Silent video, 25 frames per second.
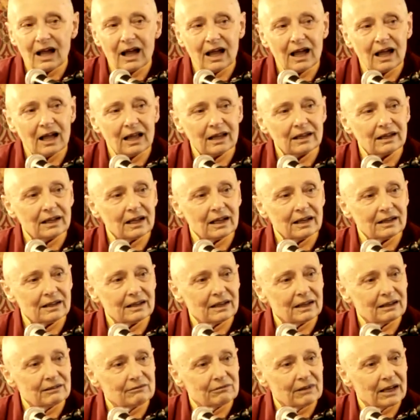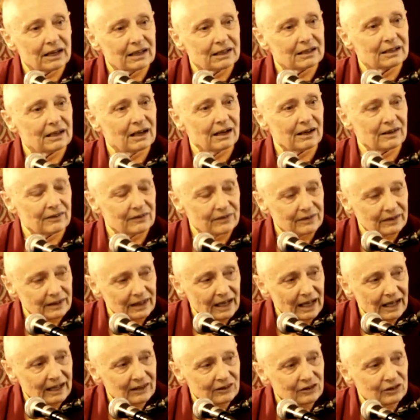And they recognize
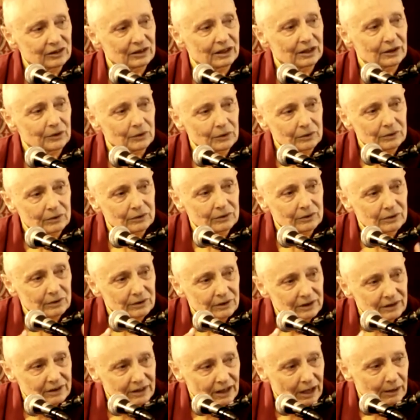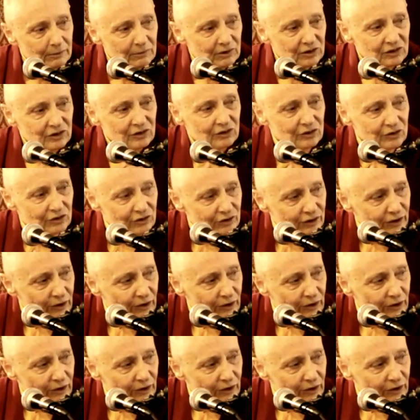that actually all the time it's just